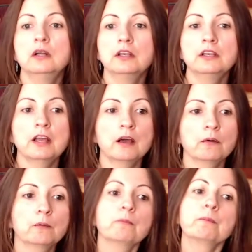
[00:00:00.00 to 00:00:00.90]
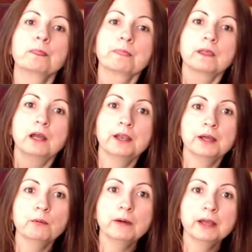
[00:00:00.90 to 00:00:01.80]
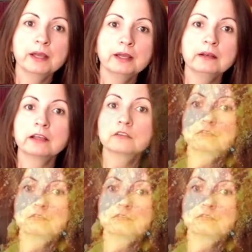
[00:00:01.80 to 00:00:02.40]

Now, another way, like